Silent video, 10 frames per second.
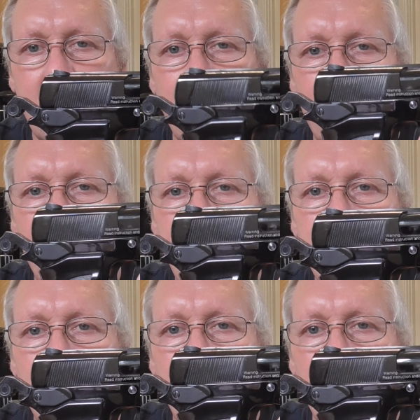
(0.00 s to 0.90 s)
Okay,
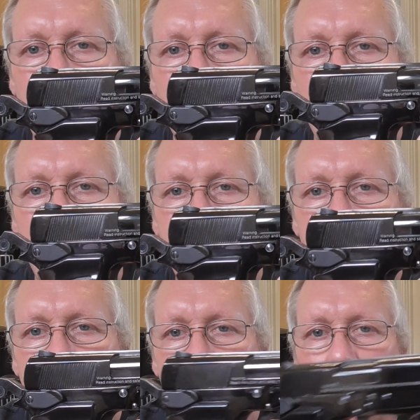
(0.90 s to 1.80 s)
so it
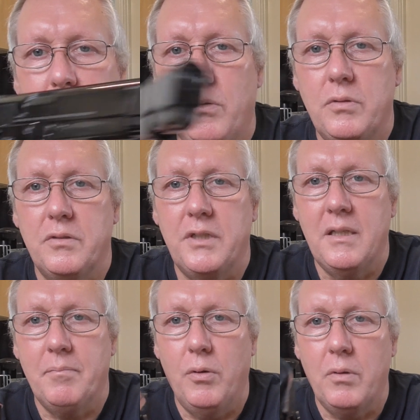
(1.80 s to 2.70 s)
actually you see
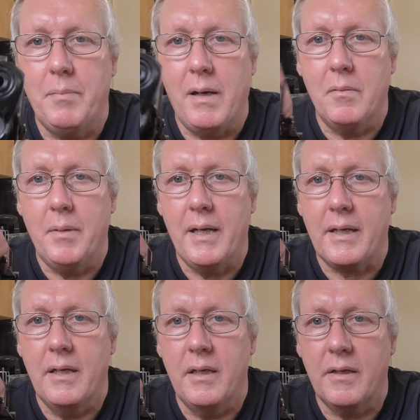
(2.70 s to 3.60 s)
it pull the barrel back,